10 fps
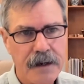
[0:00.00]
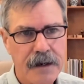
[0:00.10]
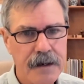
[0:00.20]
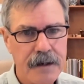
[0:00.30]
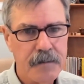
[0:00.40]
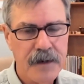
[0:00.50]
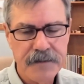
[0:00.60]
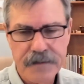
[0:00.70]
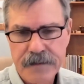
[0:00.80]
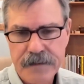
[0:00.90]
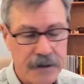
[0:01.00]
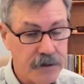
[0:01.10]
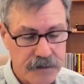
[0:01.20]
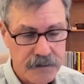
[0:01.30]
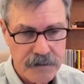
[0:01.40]
uh, my
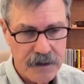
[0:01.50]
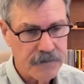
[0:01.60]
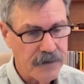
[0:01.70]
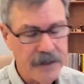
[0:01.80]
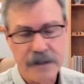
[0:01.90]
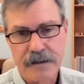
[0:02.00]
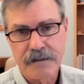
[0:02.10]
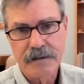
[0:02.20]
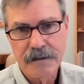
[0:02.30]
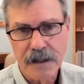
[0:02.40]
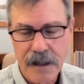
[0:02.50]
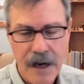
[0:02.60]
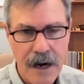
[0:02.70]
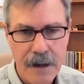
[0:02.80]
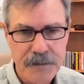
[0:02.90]
health finally
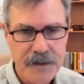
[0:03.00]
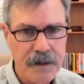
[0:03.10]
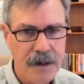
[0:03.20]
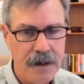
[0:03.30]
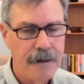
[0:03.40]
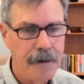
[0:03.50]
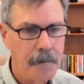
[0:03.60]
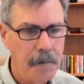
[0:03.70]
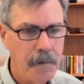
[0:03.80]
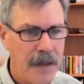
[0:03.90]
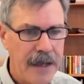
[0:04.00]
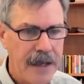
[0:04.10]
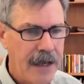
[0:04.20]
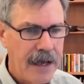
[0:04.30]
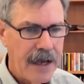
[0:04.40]
collapsed. Um,
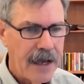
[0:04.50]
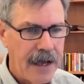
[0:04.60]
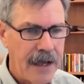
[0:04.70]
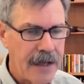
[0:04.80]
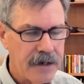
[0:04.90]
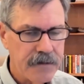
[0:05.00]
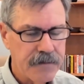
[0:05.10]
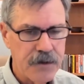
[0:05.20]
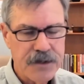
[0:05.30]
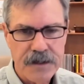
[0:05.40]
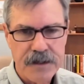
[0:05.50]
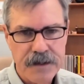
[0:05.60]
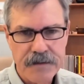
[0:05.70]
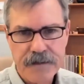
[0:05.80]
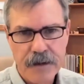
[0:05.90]
and at first
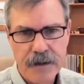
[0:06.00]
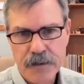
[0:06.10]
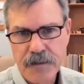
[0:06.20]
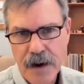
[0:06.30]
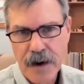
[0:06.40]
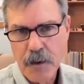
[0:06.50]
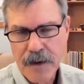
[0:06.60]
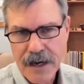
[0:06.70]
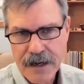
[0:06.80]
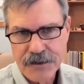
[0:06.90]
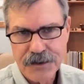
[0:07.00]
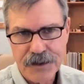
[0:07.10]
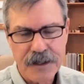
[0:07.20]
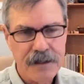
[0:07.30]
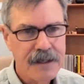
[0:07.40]
identified with
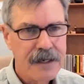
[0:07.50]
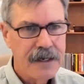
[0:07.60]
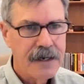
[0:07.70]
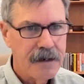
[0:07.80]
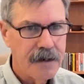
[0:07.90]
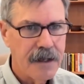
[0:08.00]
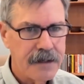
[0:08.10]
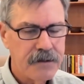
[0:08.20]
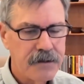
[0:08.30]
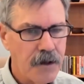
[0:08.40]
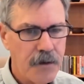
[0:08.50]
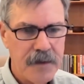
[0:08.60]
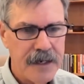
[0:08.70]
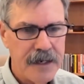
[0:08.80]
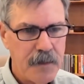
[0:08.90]
fibromyalgia like so
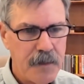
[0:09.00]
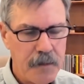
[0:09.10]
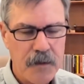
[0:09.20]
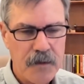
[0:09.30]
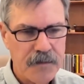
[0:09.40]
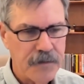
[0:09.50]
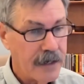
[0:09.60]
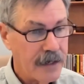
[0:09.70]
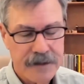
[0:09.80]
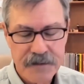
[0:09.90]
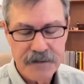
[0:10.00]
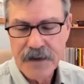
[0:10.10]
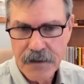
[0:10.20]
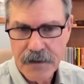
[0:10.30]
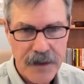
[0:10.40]
many people, finally
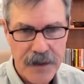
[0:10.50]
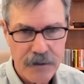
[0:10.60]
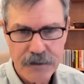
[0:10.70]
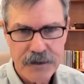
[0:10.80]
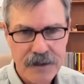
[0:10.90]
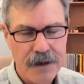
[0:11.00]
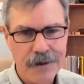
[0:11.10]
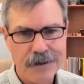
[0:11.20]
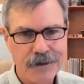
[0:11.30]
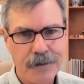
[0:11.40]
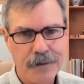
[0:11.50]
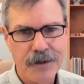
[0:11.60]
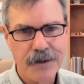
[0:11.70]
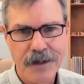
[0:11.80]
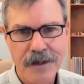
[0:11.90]
found that I was carrying some
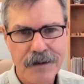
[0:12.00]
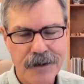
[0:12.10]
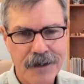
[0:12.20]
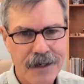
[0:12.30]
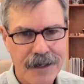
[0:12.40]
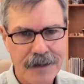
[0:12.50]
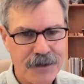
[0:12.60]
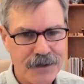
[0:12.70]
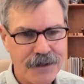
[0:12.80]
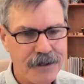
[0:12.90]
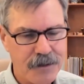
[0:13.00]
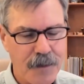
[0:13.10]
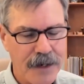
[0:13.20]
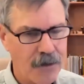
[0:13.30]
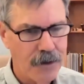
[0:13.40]
of the, the Lyme disease
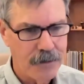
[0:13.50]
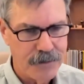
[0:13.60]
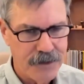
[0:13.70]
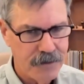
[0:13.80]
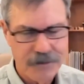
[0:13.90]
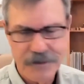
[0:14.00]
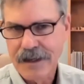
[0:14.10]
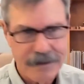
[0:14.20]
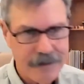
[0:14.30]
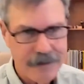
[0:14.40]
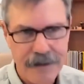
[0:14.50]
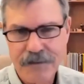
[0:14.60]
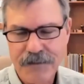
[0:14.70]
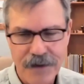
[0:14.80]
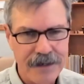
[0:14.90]
microbes and was like,
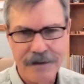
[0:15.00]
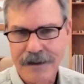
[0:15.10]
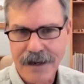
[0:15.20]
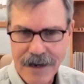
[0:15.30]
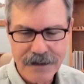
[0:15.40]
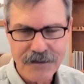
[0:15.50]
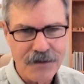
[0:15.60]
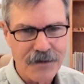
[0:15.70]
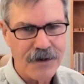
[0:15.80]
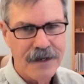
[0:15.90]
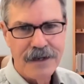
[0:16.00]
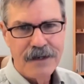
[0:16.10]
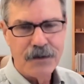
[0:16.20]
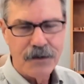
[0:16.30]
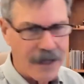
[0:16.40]
yes, finally an answer.
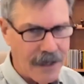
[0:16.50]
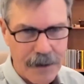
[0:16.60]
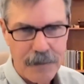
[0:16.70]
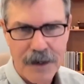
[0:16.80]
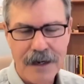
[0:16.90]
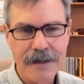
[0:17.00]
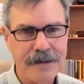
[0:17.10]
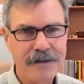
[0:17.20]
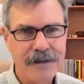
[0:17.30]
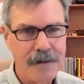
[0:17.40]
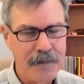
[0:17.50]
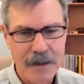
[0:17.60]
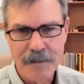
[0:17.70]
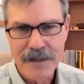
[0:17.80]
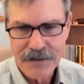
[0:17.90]
Took antibiotics that
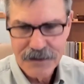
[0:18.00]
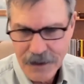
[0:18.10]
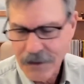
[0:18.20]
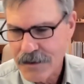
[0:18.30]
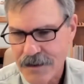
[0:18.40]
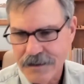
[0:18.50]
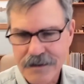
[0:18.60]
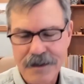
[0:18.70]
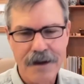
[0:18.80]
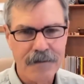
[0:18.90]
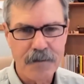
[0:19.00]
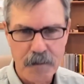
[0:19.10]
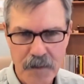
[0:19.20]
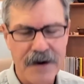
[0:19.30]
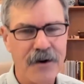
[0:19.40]
made me sicker instead of
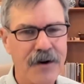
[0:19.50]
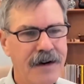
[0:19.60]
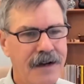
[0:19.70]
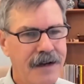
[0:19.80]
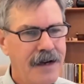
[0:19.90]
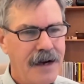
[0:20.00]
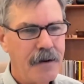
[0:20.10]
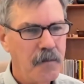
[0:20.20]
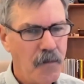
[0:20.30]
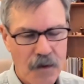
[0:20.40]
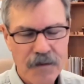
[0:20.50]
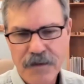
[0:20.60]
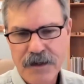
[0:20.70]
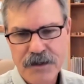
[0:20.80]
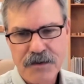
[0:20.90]
better, more
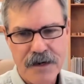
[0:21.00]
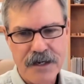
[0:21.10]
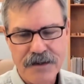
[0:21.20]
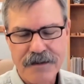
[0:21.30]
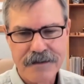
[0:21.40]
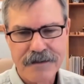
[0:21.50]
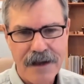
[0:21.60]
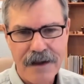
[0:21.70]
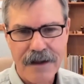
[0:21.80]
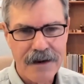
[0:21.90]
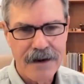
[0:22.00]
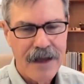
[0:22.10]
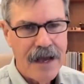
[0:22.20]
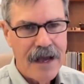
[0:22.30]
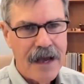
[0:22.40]
frustrations. And,
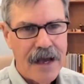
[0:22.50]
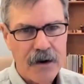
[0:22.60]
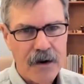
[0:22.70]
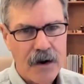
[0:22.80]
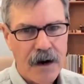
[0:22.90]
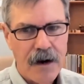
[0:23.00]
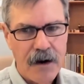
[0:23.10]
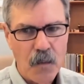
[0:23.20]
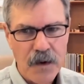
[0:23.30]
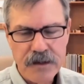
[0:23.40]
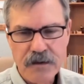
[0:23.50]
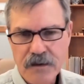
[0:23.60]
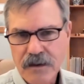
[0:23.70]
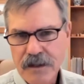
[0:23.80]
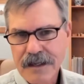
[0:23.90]
you know, when
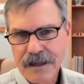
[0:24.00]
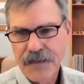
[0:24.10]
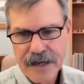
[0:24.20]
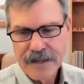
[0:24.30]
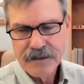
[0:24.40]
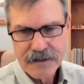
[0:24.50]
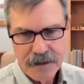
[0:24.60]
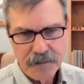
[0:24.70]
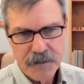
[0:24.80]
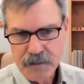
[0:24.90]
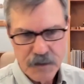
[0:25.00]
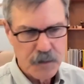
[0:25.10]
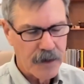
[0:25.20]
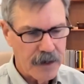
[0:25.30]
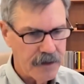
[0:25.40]
you look at that symptom
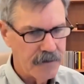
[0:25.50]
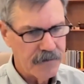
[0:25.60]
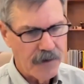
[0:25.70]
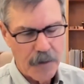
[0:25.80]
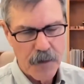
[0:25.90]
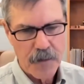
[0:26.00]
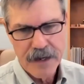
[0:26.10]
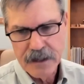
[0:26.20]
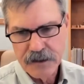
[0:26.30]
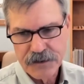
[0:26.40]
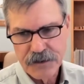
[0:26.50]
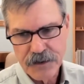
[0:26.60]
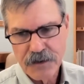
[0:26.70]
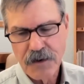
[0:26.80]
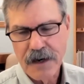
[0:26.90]
spread of fibromyalgia
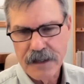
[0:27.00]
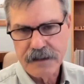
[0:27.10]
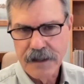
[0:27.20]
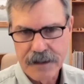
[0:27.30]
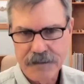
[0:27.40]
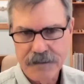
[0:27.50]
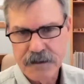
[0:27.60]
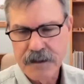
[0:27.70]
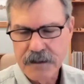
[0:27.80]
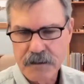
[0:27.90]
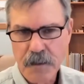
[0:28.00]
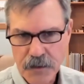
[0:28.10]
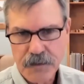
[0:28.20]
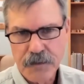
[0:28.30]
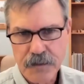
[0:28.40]
or chronic Lyme disease,
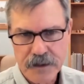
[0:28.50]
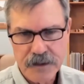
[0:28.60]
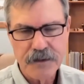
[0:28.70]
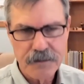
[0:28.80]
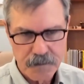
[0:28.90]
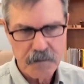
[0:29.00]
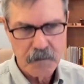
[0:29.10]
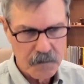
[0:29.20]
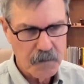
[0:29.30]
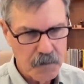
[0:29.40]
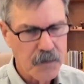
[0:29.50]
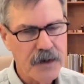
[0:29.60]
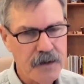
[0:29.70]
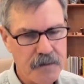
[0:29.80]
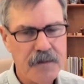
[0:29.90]
both of which
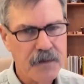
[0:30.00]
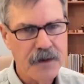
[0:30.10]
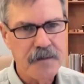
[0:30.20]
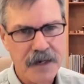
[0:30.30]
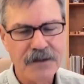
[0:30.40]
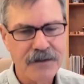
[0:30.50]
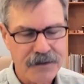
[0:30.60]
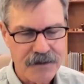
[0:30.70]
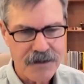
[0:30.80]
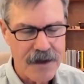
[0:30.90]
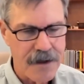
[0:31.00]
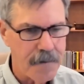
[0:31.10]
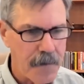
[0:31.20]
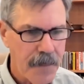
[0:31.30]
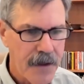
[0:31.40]
pretty pretty much the
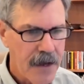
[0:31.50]
same,